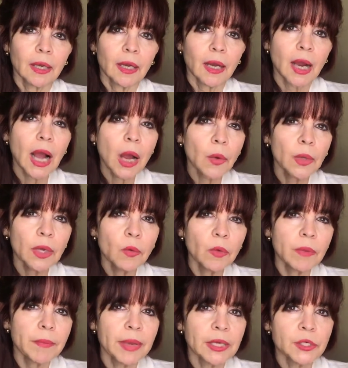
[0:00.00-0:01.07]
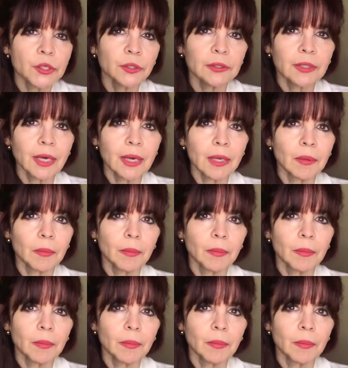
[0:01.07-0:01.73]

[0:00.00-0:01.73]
how can we measure time?